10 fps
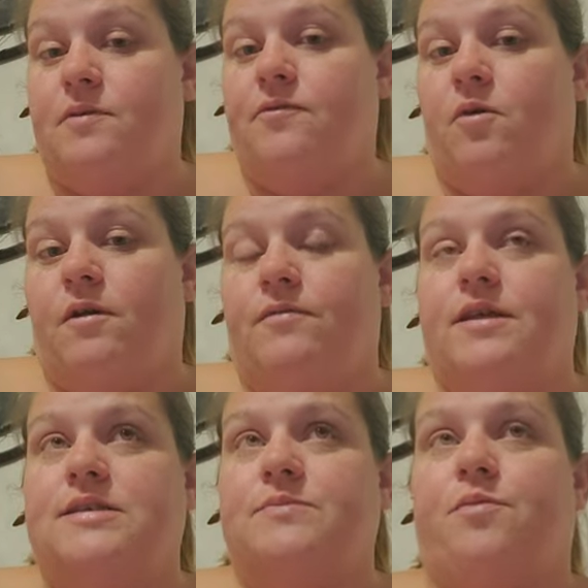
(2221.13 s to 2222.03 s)
before
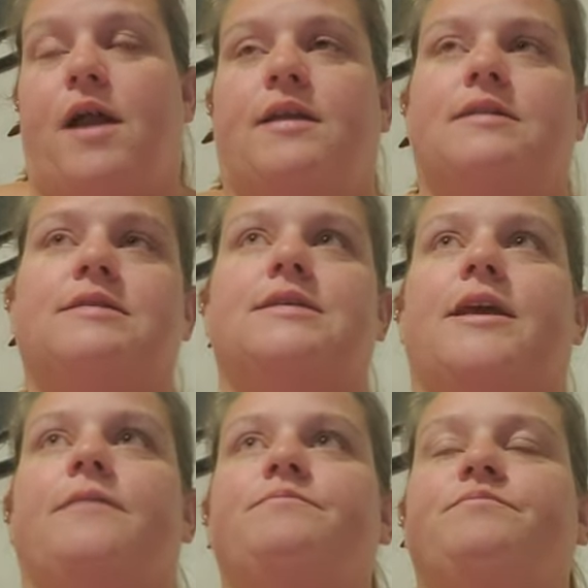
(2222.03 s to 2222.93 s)
this
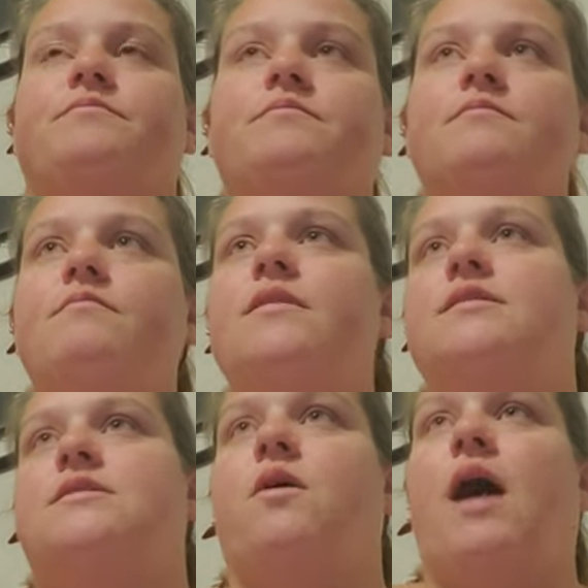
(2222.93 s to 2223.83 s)
pregnancy.
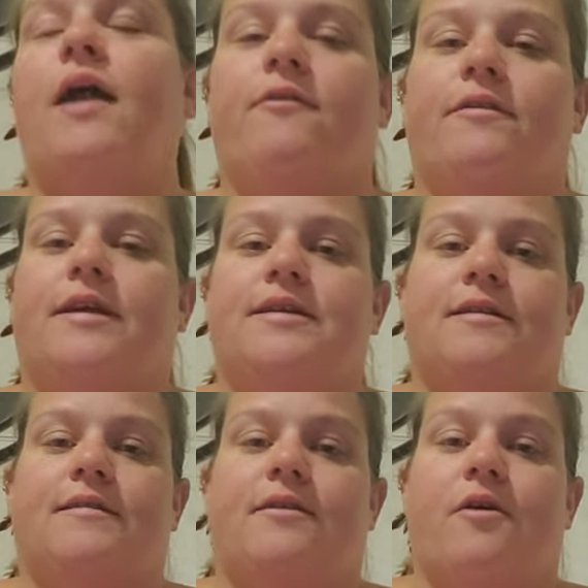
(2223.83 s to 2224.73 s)
So I really
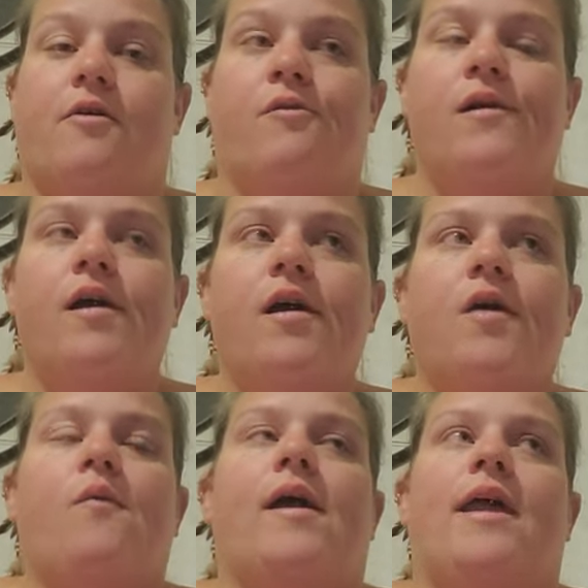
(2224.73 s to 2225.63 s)
didn't know
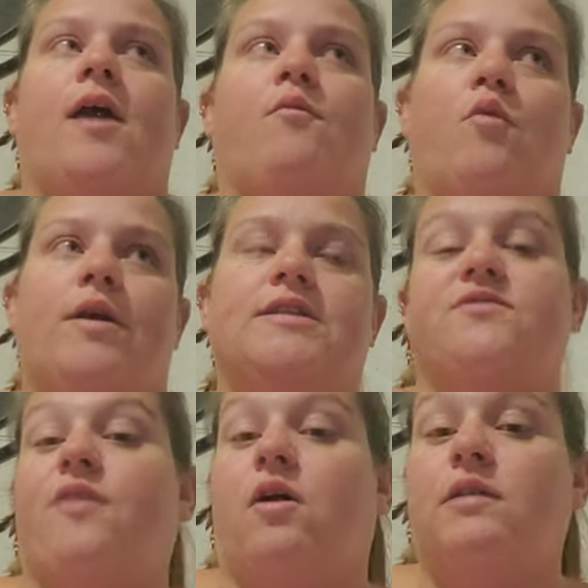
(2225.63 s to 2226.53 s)
what
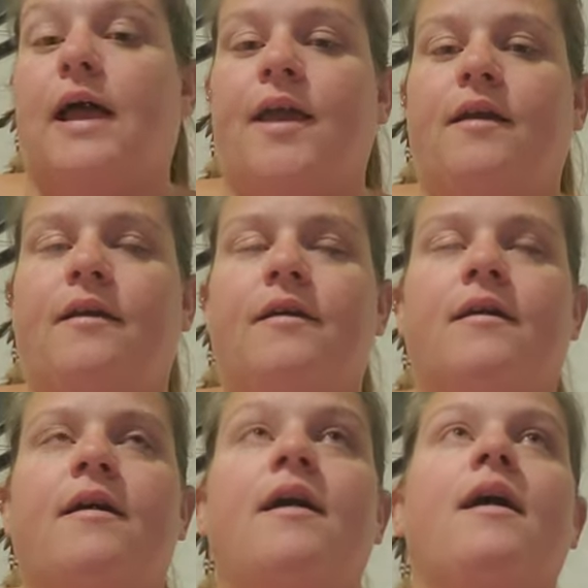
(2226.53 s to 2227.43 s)
hemorrhoids felt like.
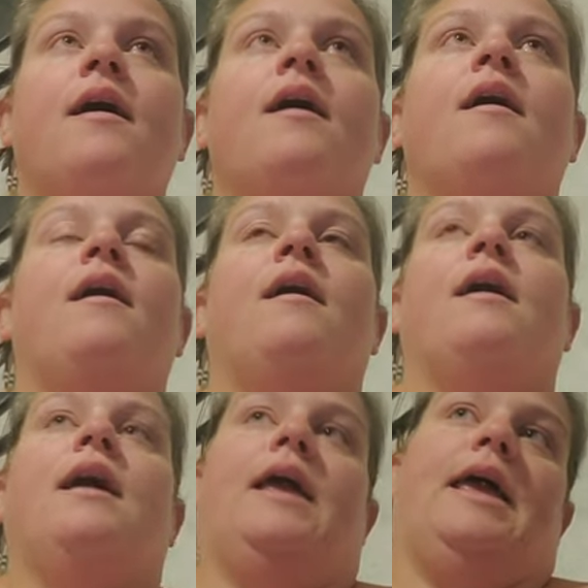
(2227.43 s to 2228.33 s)

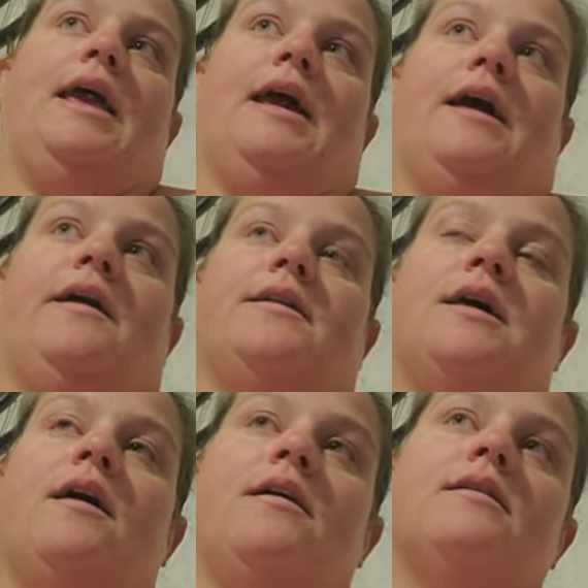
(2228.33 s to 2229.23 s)
And
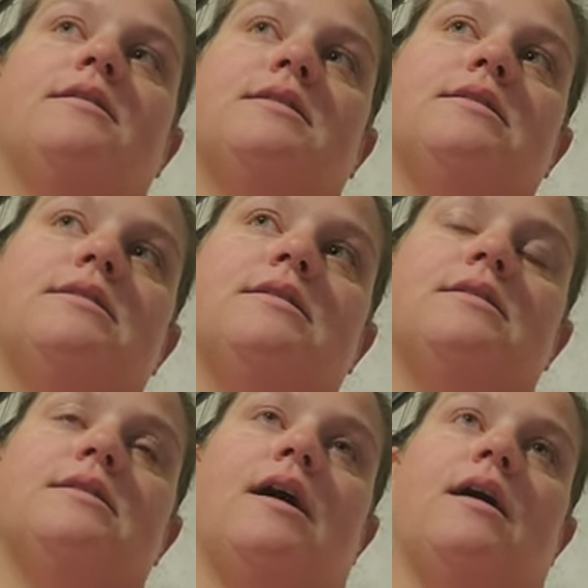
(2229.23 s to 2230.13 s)

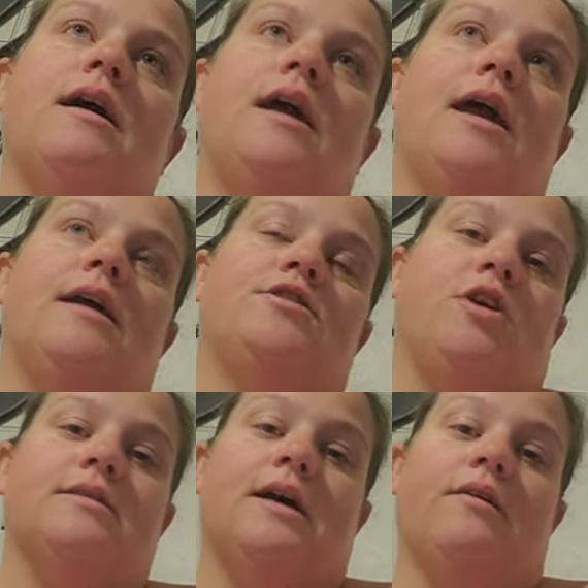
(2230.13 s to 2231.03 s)
it
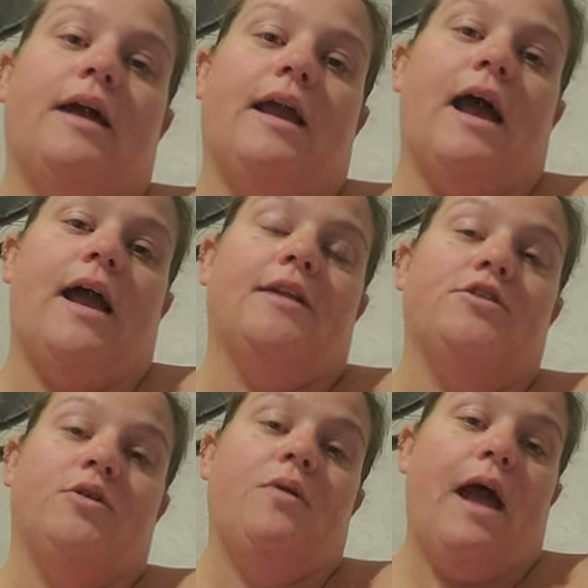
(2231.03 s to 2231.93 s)
turns out like I
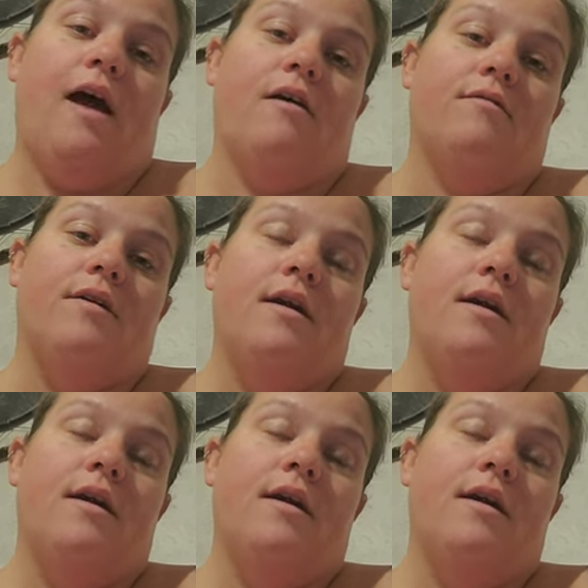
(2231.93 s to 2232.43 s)
do have